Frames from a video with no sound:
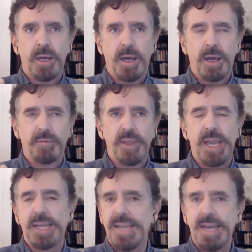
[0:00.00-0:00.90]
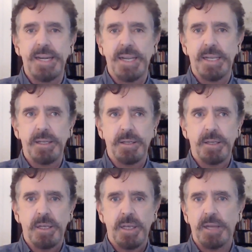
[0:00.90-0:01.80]
of the identity
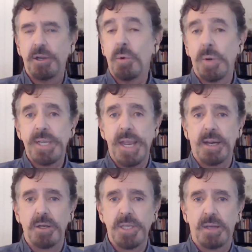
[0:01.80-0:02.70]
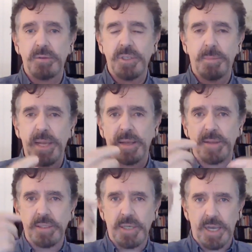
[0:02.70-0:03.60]
and who we take ourselves to be in
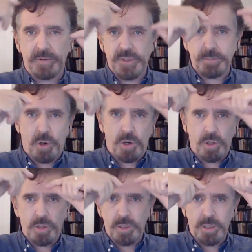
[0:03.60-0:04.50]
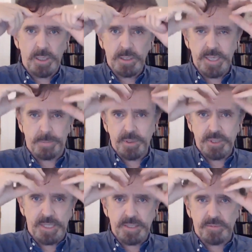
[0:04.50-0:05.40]
this kind of small, separate
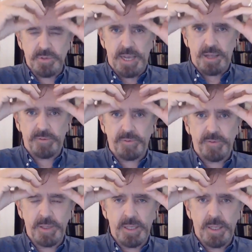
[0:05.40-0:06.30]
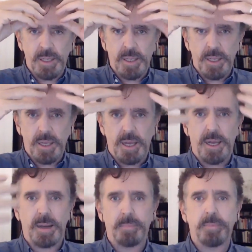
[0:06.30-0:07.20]
sense of self,
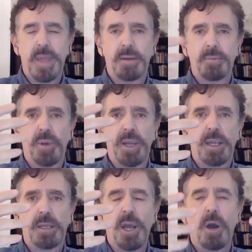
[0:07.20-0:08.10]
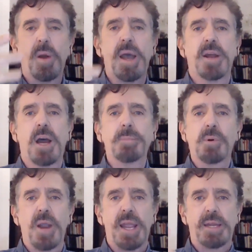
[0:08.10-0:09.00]
and we know how to
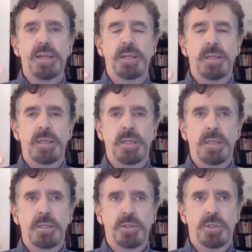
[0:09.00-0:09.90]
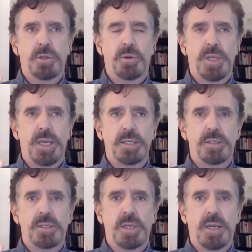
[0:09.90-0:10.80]
upgrade to this